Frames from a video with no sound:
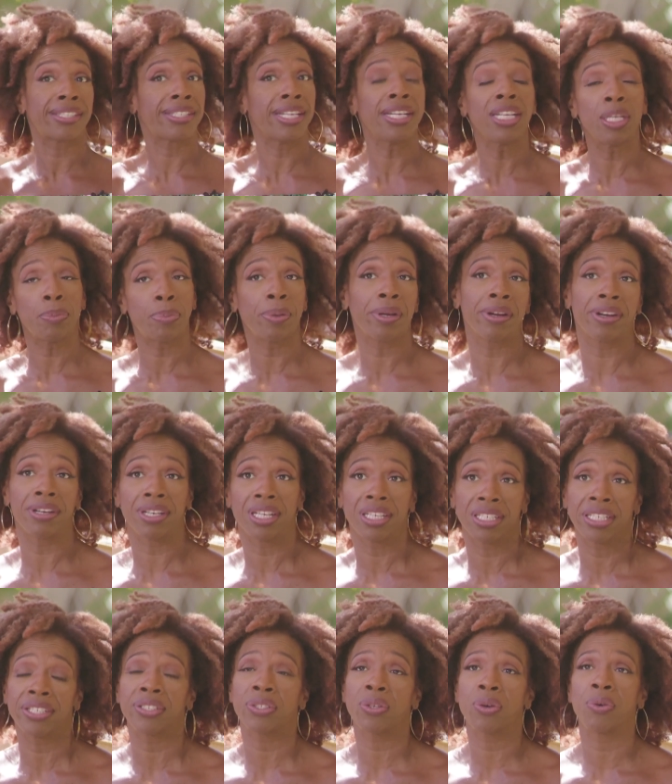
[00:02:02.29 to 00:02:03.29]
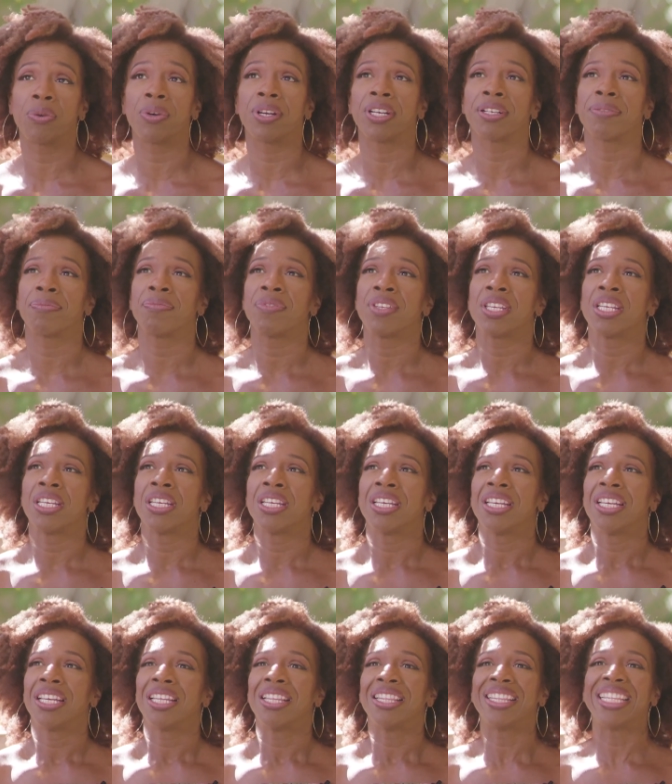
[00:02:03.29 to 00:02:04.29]
extended period of discord.
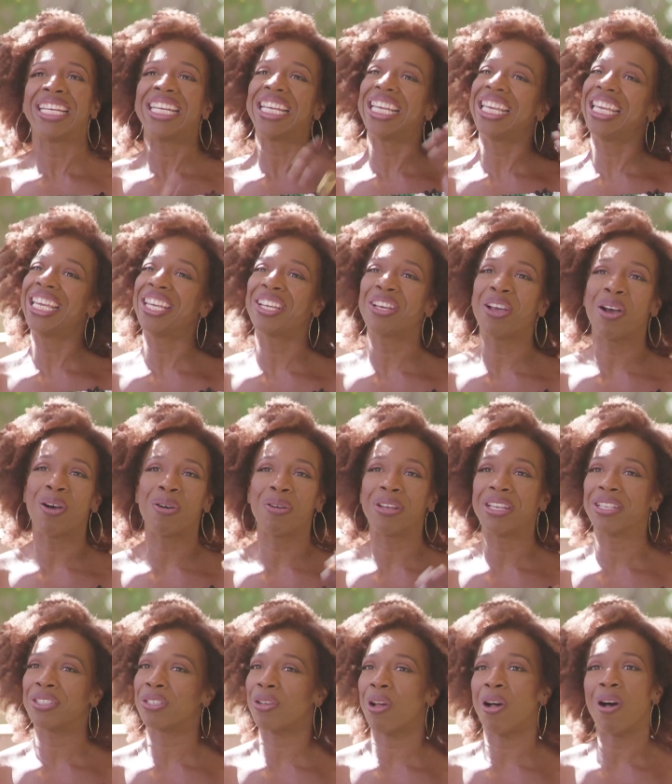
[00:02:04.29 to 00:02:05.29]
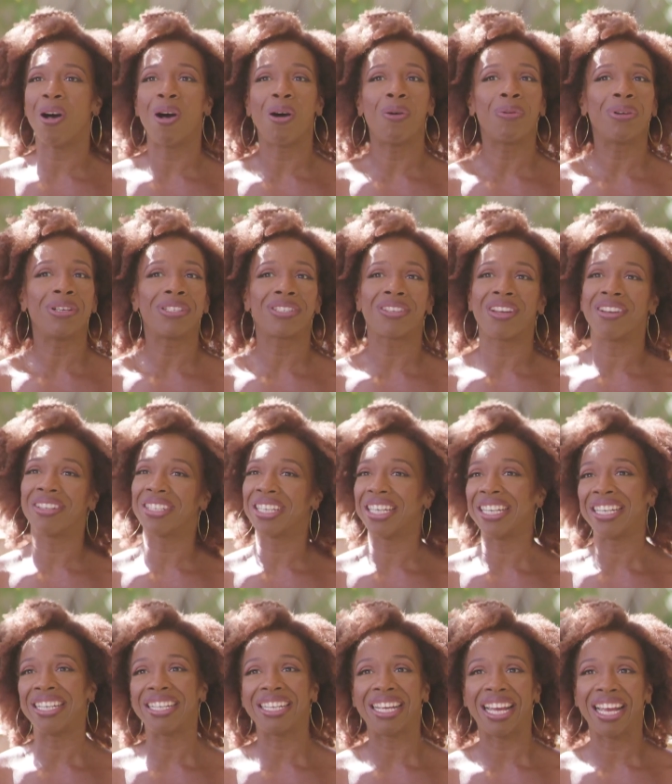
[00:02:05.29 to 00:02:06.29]
The ego is always going to
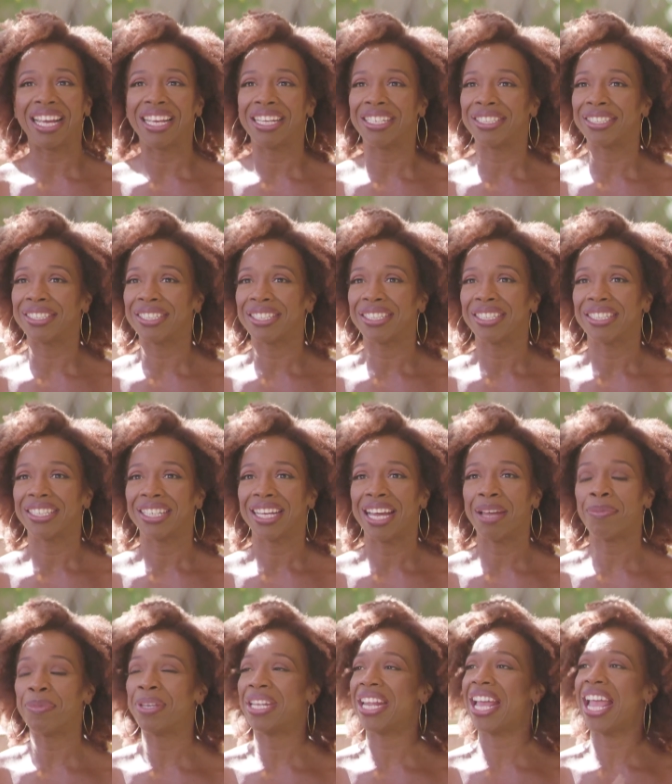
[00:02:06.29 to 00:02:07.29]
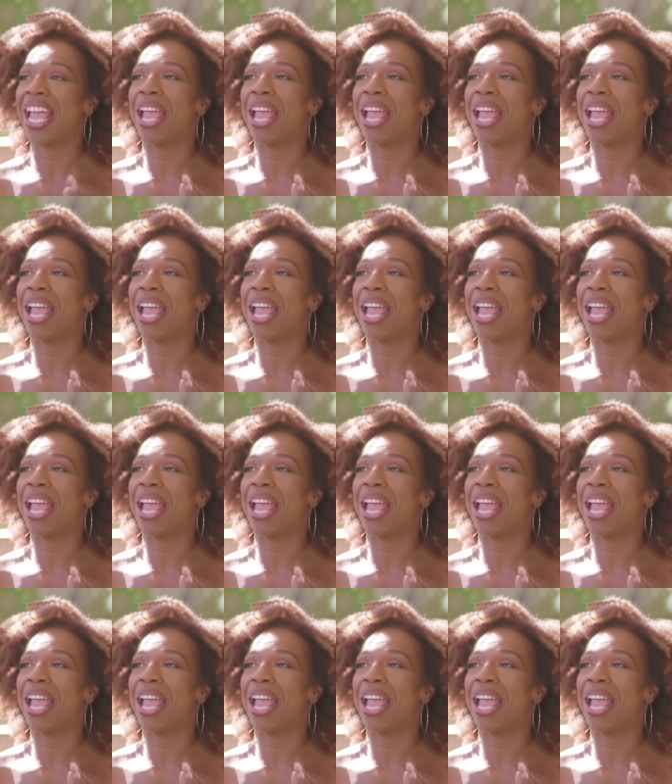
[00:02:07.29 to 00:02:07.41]
get engaged. I mean,